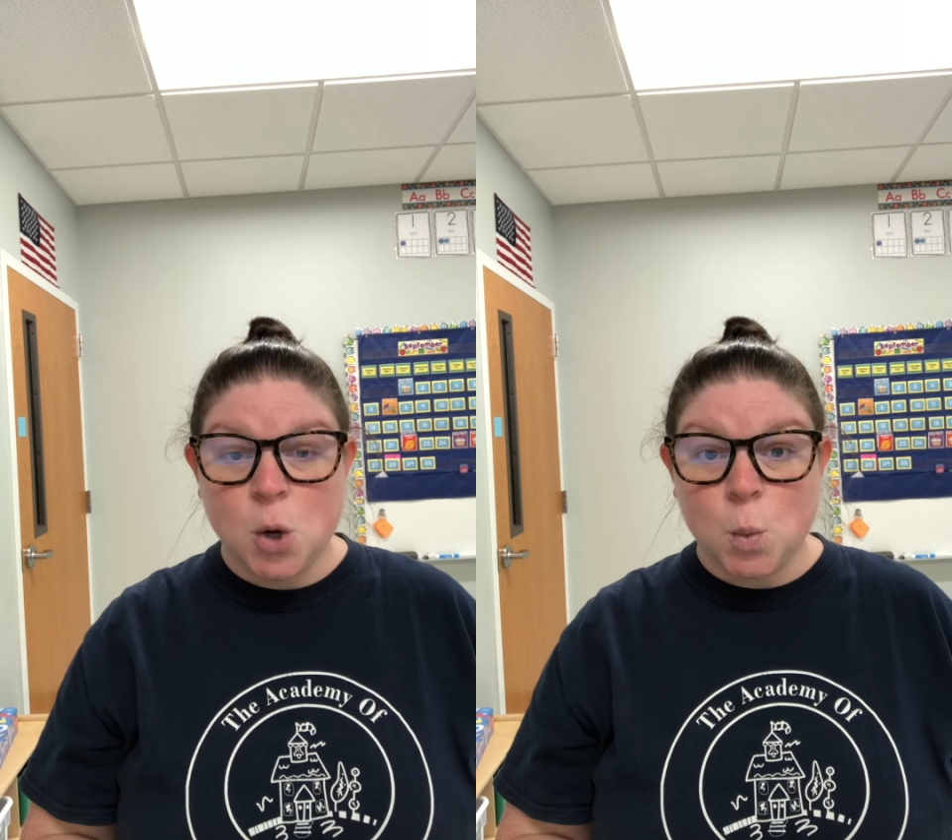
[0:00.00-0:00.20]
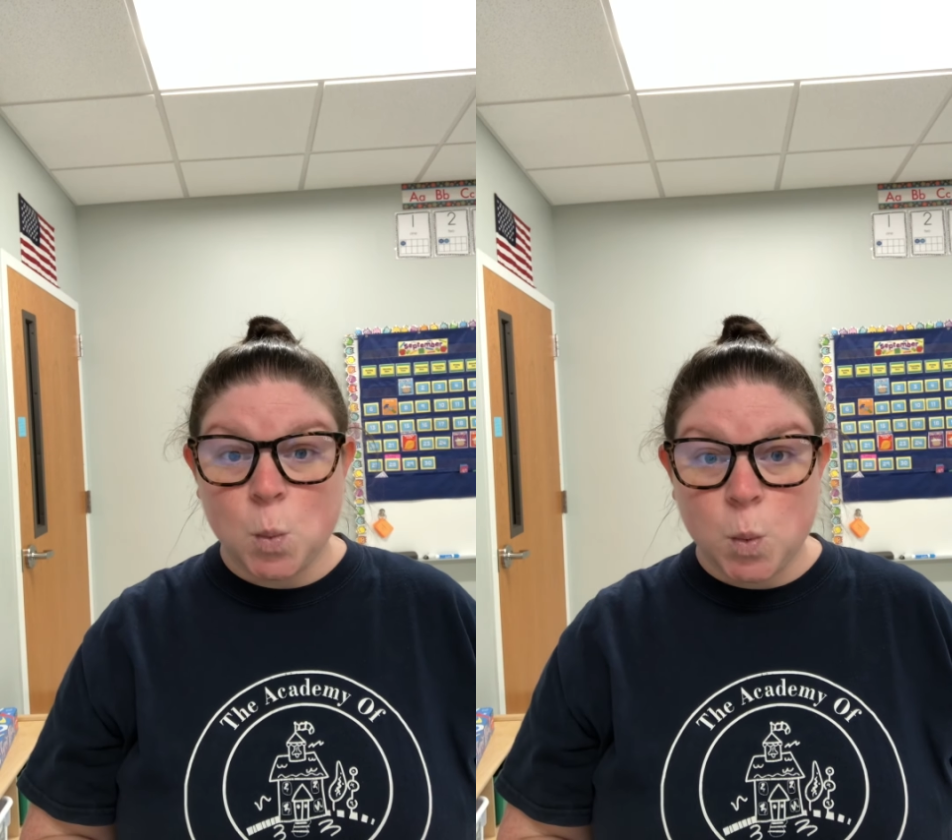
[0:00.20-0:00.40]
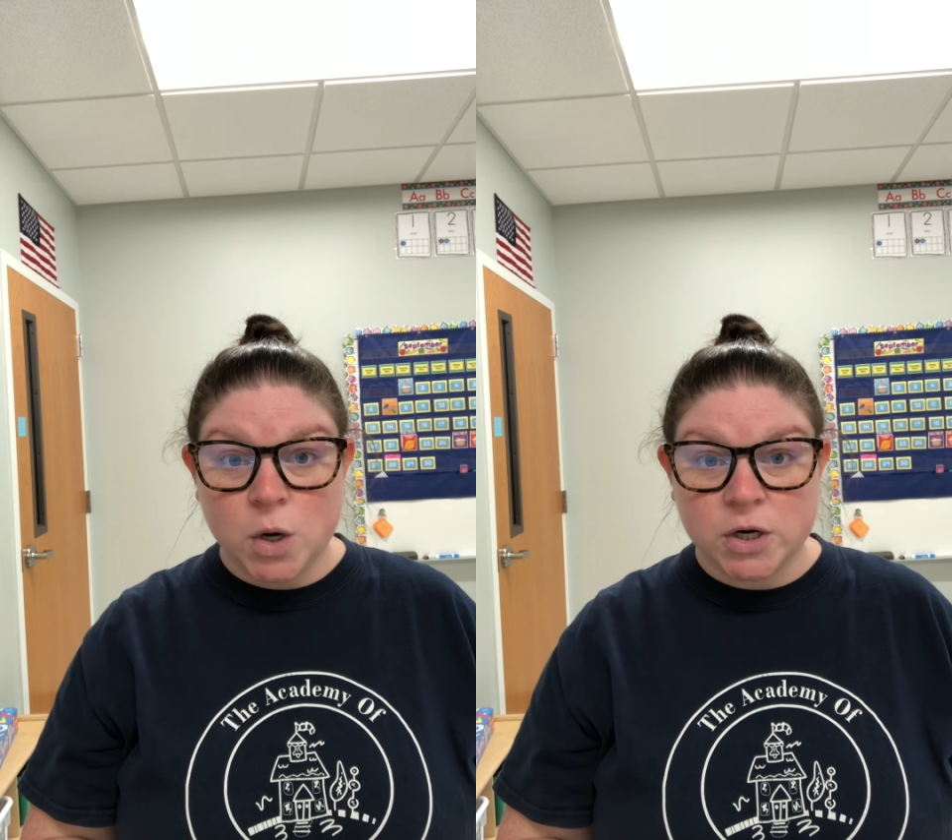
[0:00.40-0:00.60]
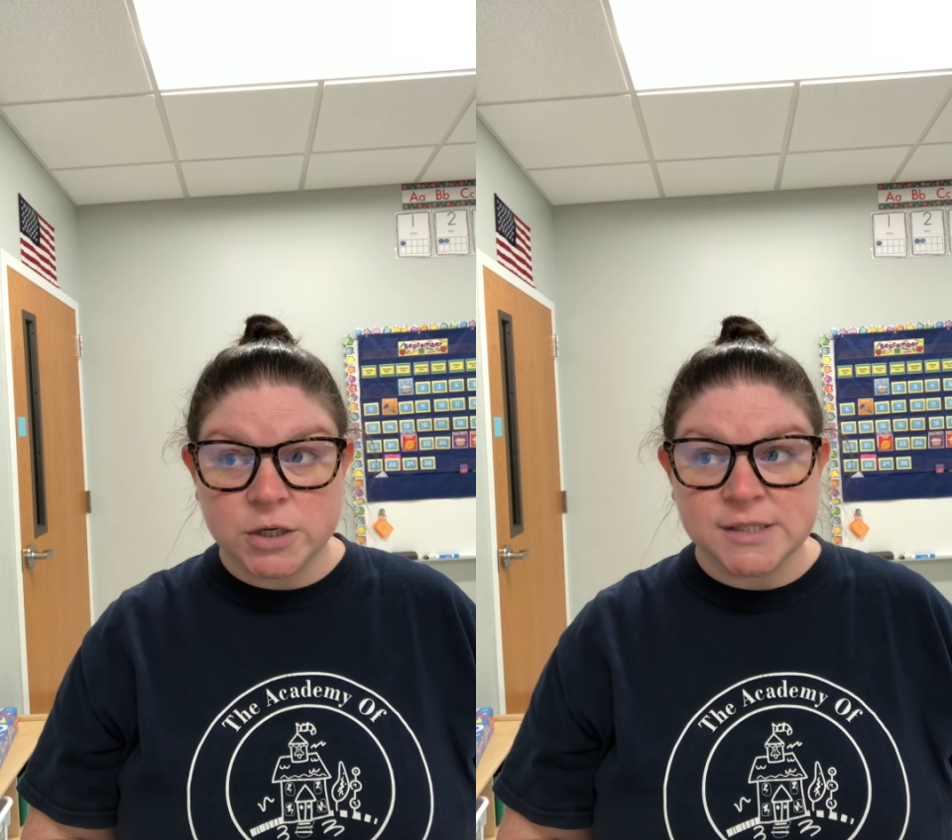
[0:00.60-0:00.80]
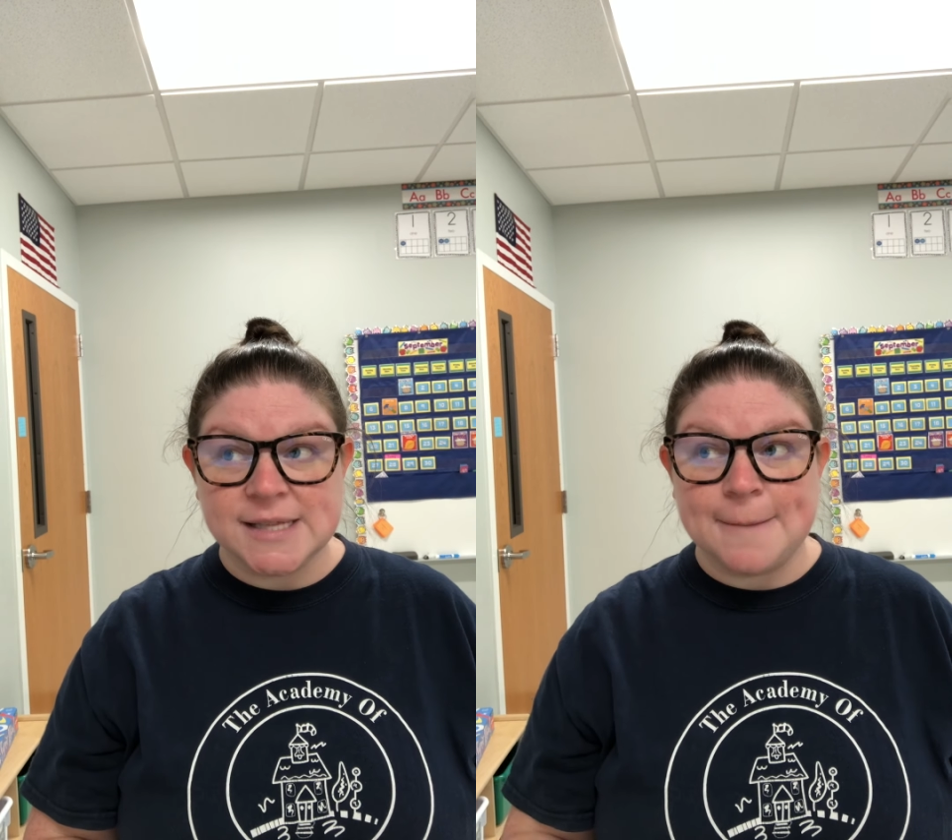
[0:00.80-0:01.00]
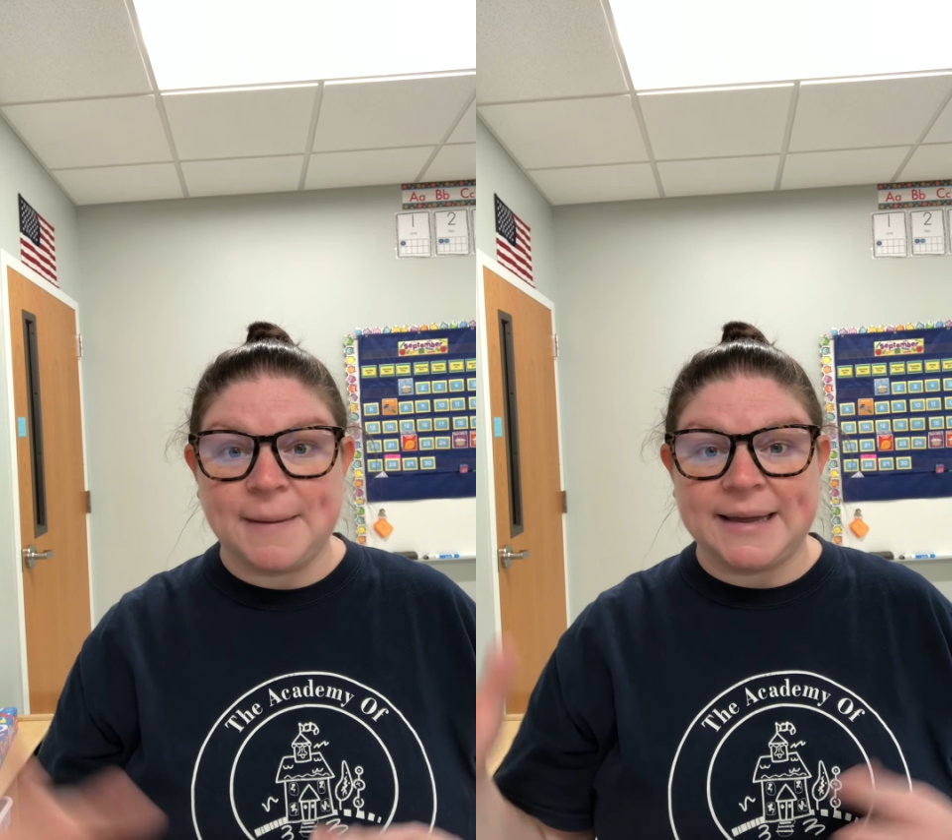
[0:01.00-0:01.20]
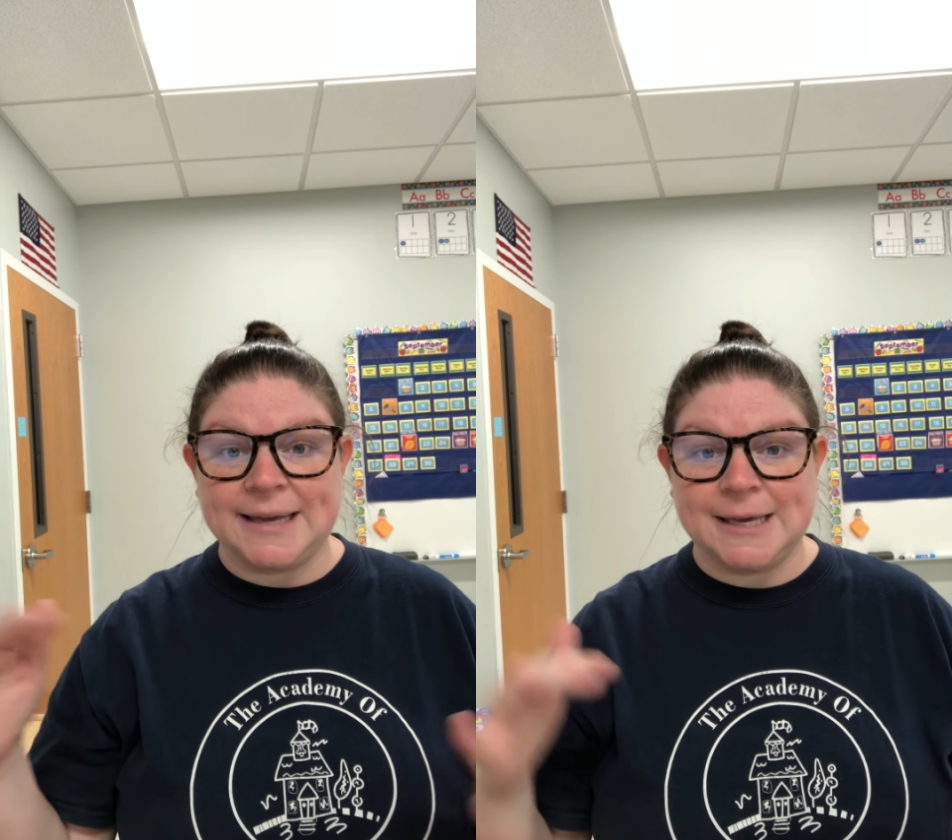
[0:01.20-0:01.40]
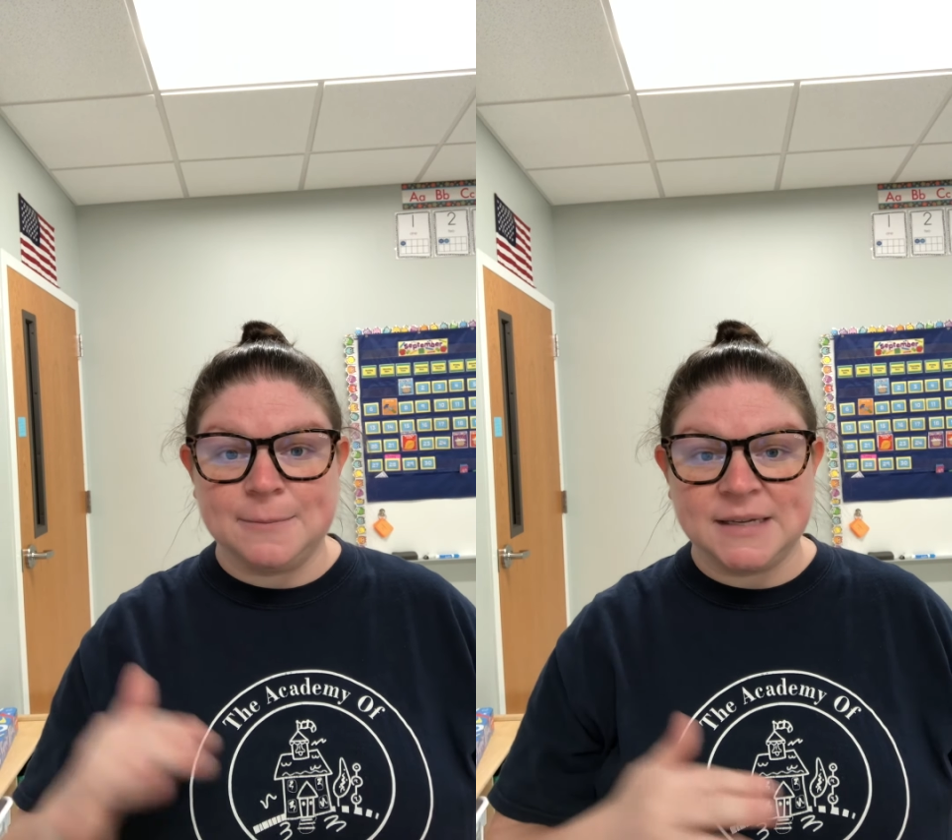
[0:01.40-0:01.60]
words that might
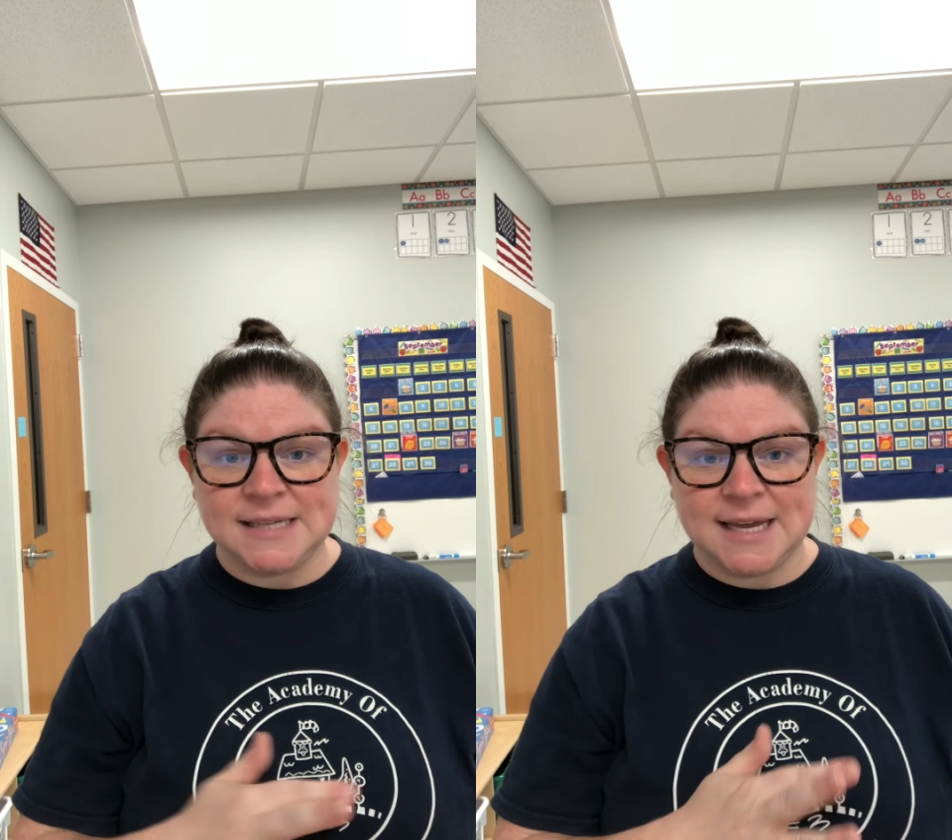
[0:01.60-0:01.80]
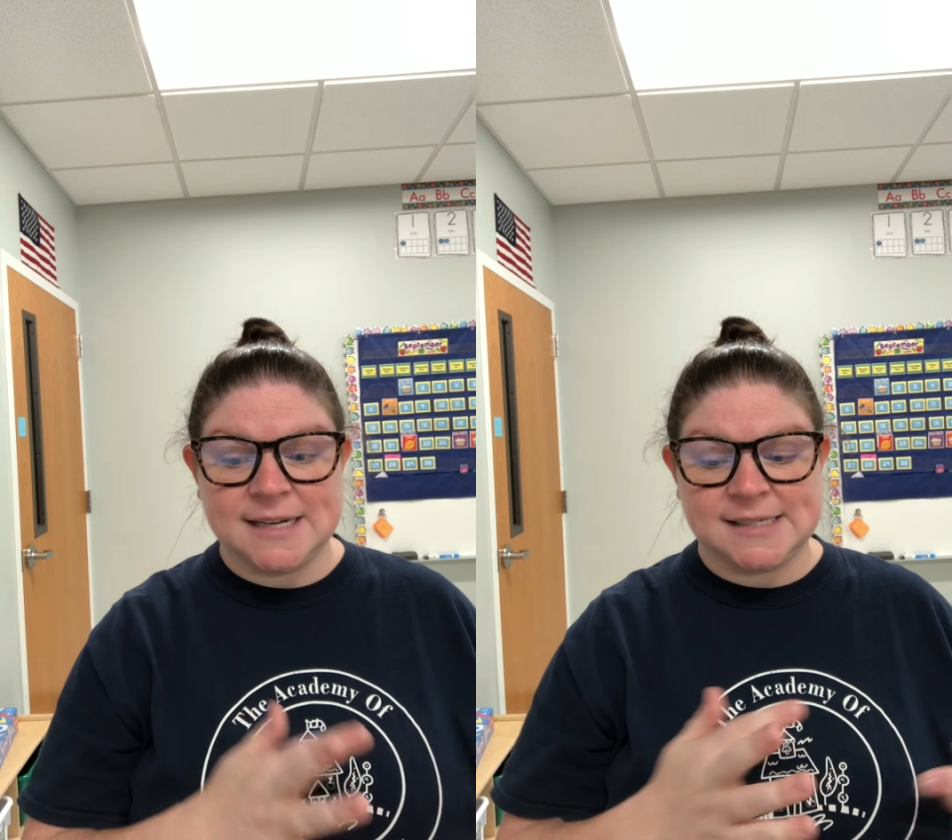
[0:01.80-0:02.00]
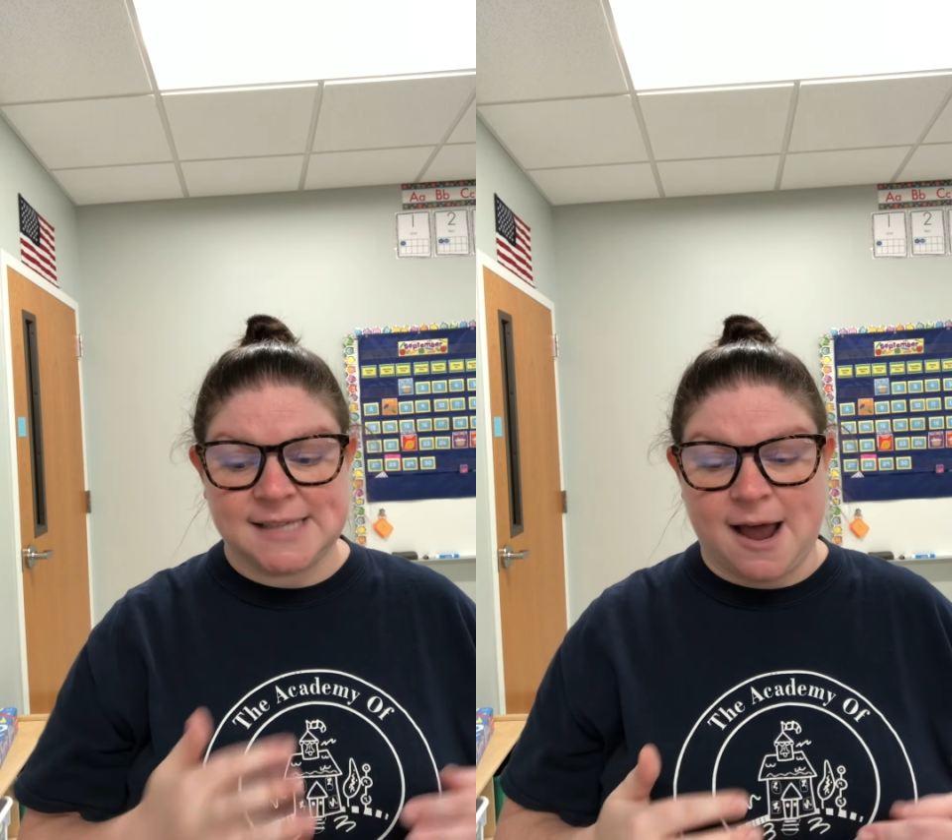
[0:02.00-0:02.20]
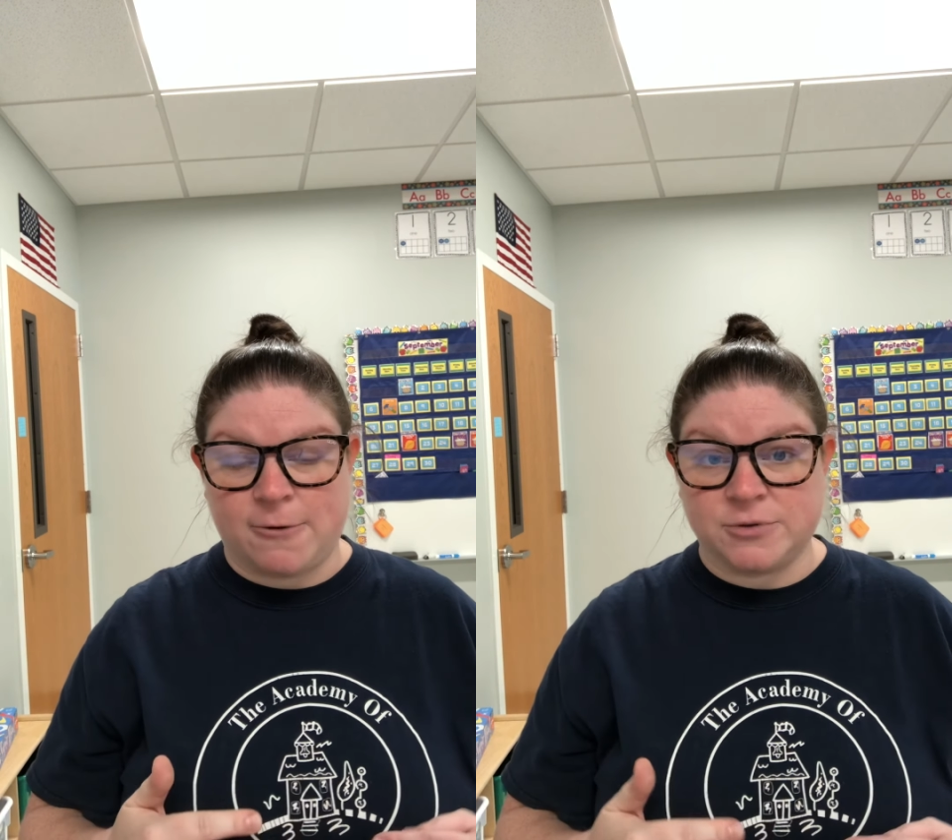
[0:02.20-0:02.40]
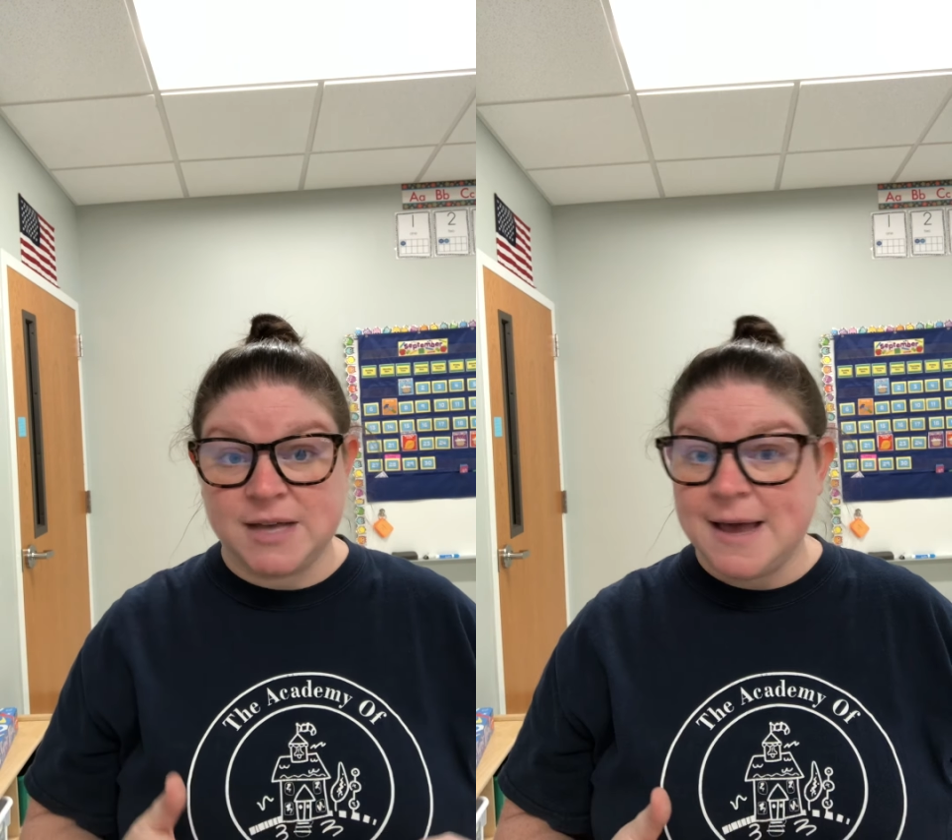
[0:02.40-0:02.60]
imitate a sound.